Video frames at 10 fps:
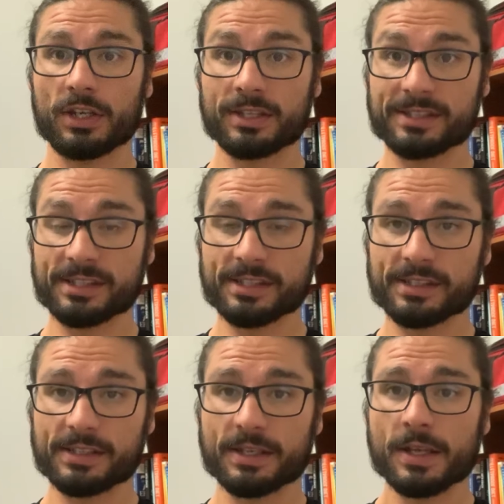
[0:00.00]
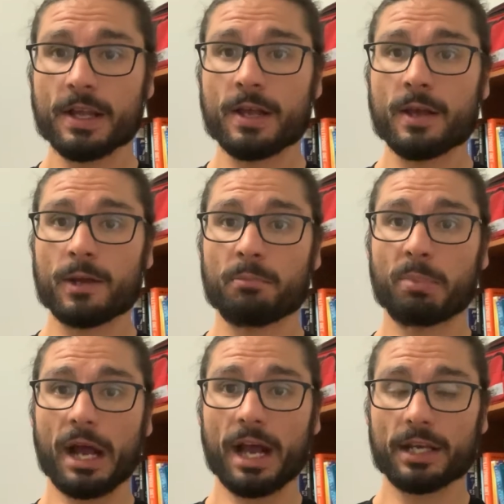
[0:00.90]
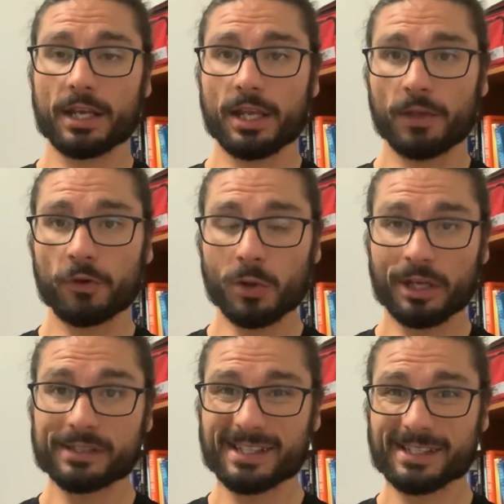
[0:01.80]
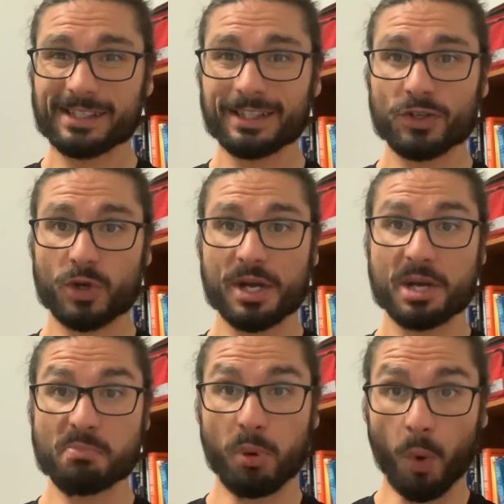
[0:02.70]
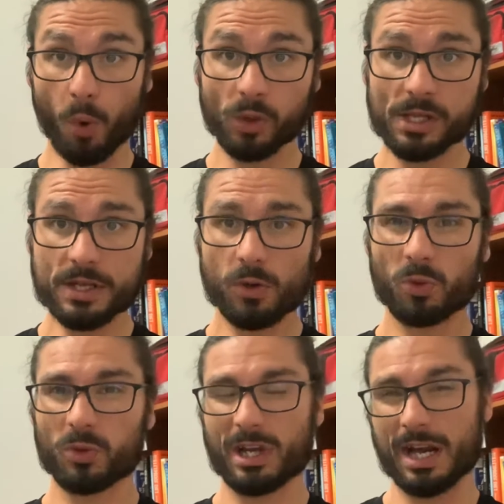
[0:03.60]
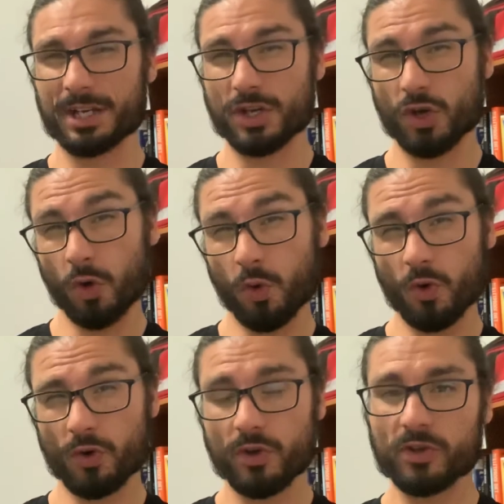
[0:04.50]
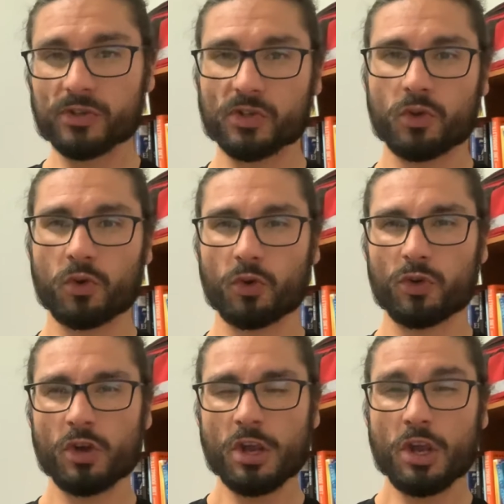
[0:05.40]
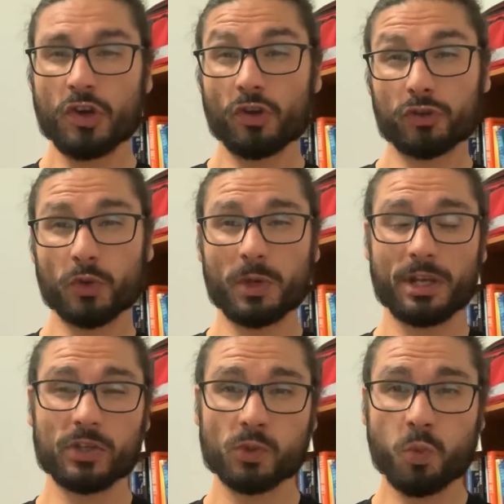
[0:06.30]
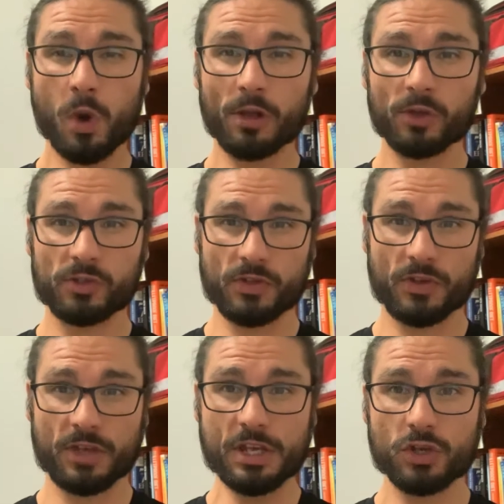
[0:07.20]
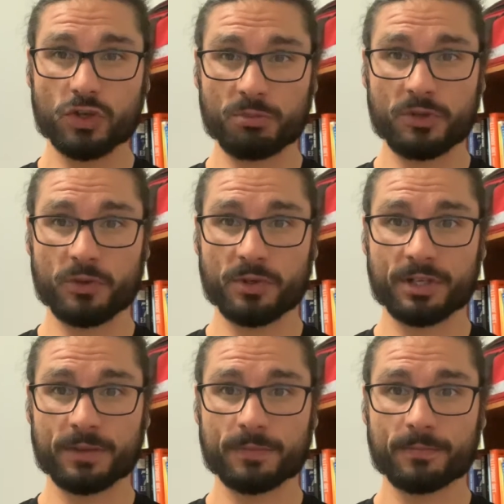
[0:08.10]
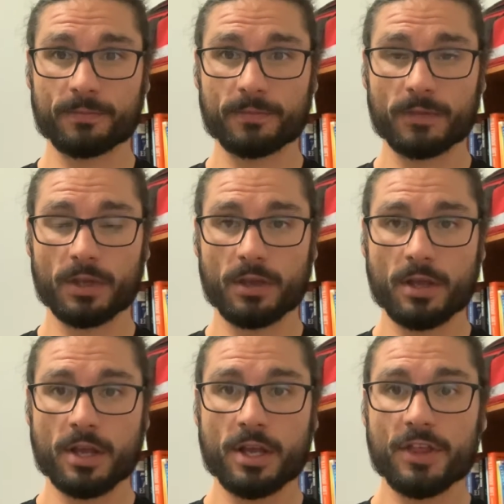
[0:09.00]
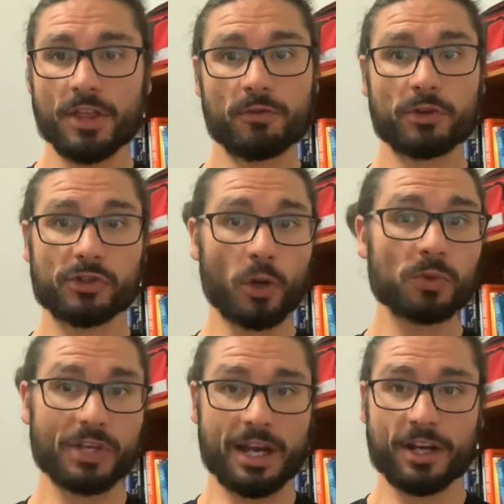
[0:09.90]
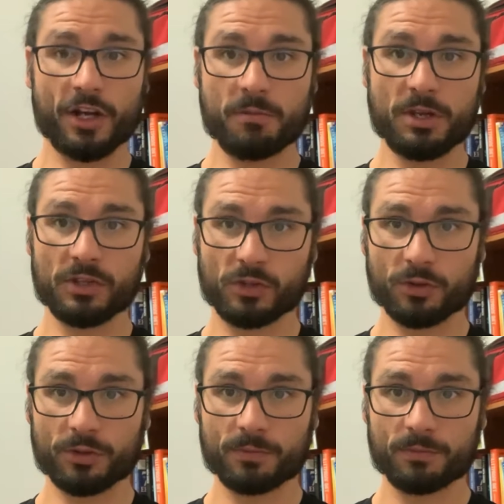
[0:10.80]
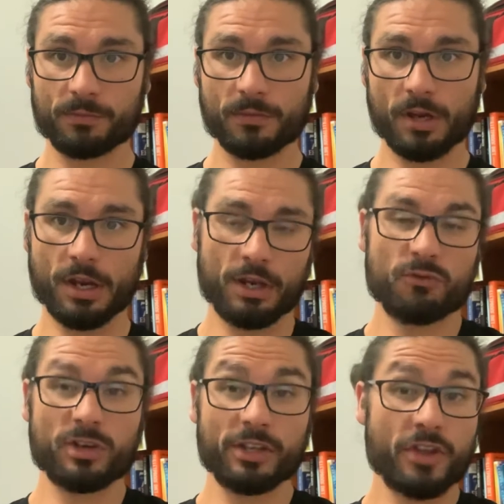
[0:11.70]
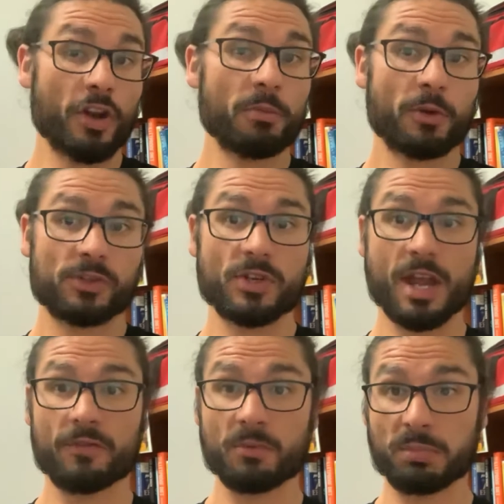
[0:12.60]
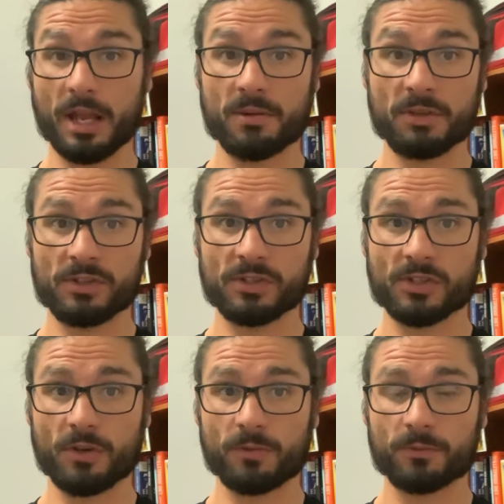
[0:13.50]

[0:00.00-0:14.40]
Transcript: consistency. But if you are consistently training poorly or cutting corners or not doing it as well as you think you should be doing, then the results aren't going to be as good. And really the only person you have to blame is yourself.